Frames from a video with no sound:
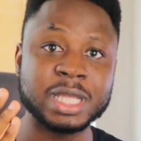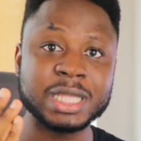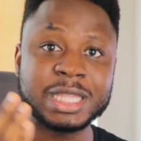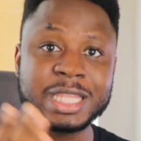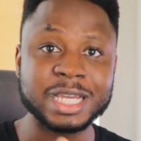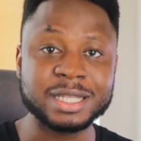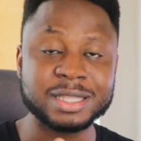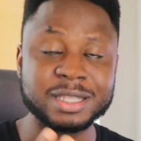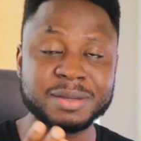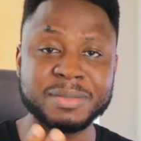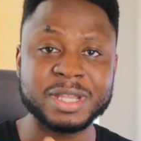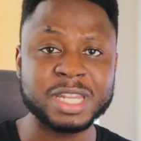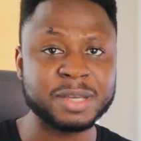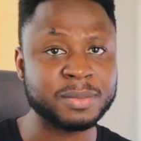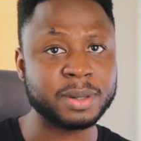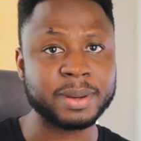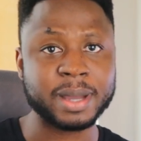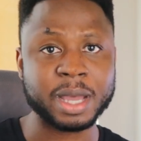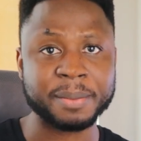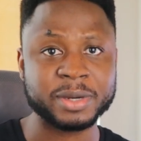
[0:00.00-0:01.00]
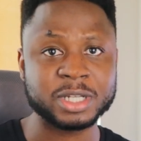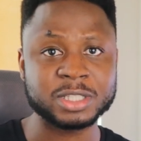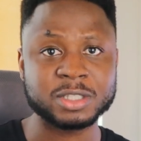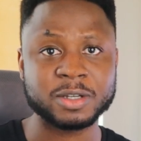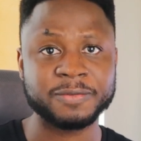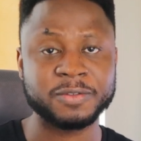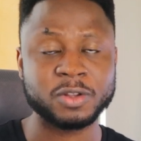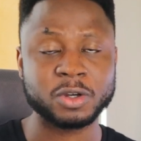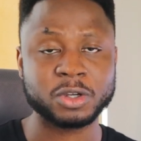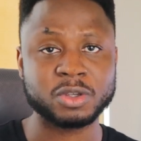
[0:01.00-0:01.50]
take the minimum amount
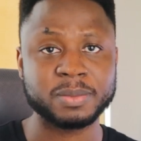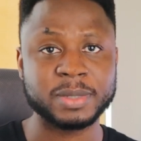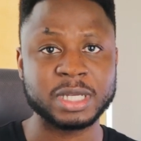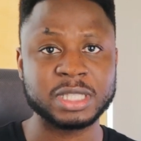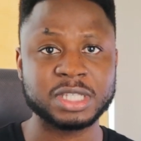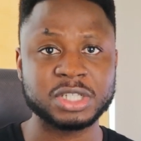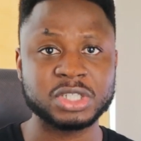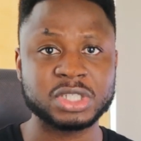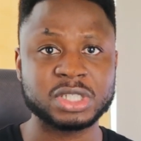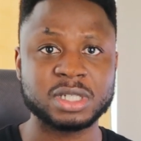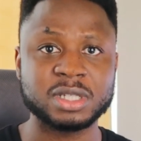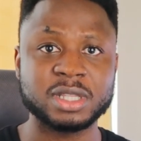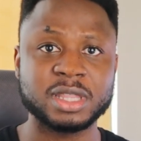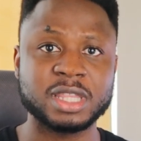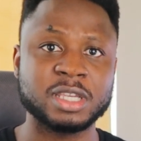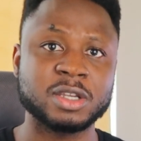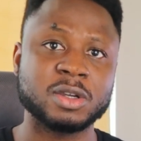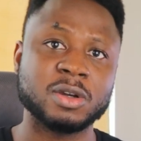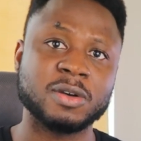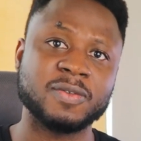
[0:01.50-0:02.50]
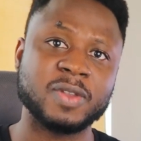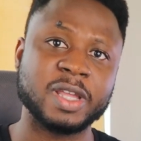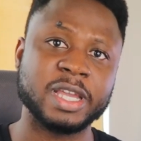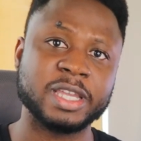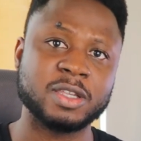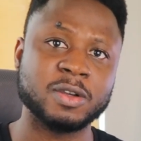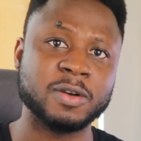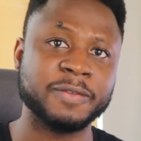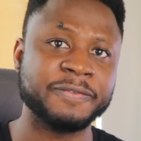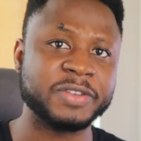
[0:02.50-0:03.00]
of documentation, think of
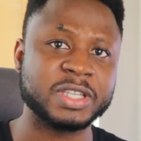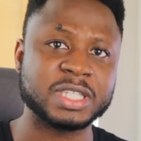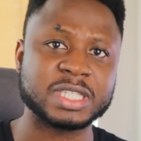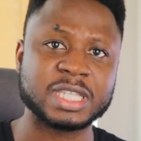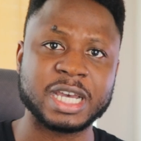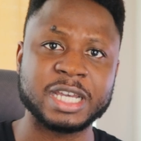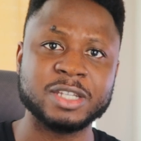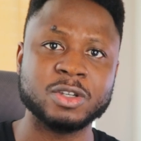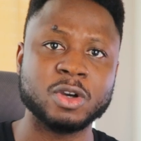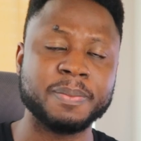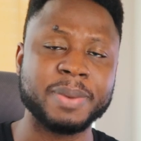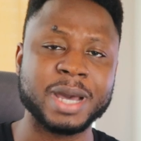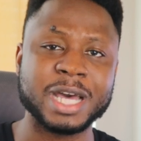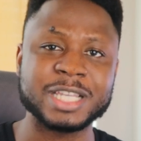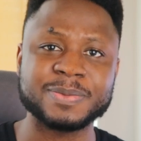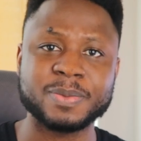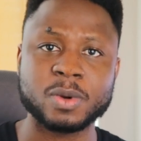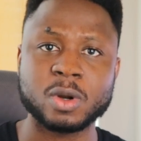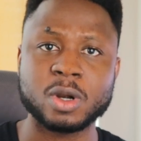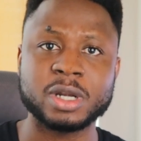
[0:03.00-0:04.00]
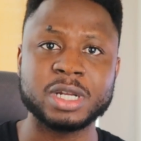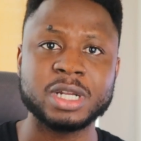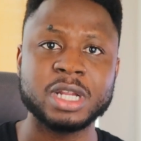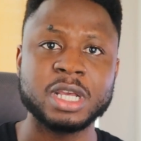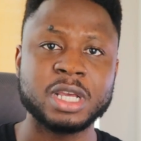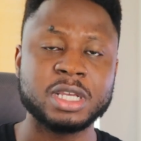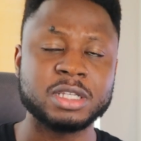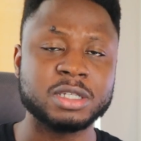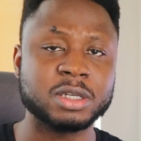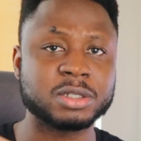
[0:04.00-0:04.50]
like your visa, your passport,
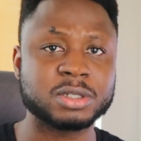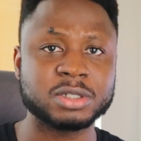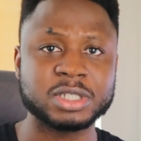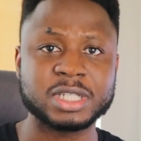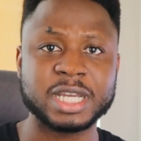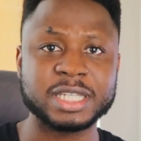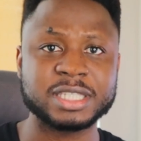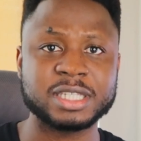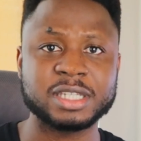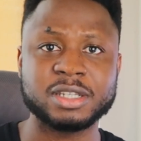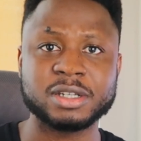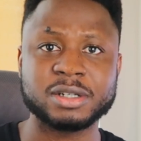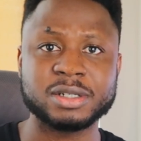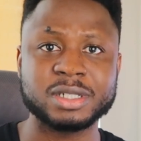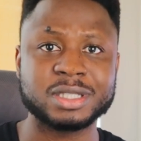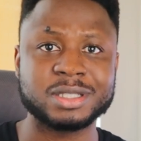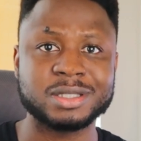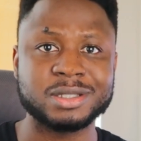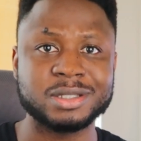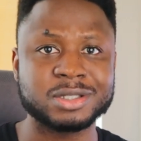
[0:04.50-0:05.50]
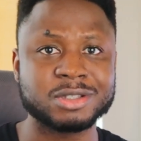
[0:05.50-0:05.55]
your social security.